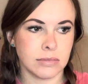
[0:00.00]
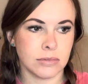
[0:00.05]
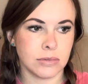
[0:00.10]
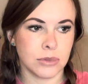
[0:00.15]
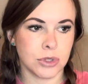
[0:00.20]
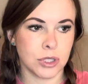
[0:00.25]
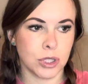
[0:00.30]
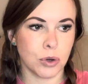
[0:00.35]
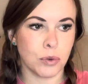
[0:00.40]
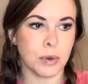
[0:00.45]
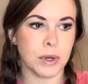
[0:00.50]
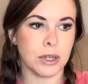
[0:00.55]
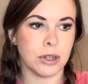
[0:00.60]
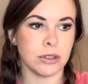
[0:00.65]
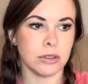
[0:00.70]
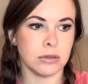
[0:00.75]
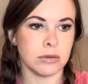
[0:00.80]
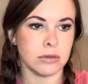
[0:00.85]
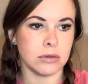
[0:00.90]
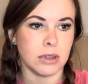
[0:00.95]
So when
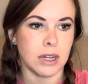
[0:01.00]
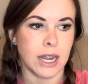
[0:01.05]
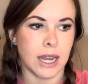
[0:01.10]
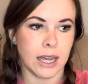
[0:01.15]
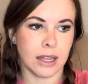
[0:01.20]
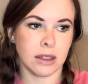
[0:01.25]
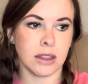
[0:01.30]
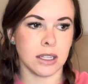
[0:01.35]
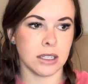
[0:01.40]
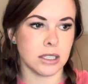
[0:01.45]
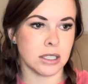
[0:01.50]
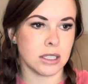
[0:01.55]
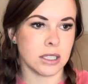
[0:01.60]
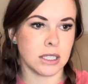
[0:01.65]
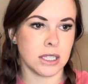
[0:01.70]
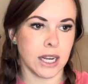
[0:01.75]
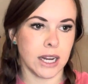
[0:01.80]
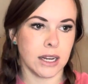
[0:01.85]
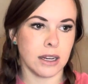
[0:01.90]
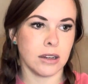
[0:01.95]
you're at this
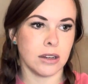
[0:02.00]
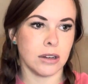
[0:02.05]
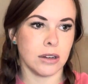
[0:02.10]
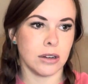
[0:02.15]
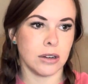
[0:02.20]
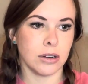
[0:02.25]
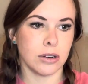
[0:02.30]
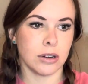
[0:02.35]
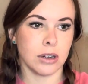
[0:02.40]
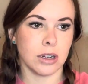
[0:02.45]
state, your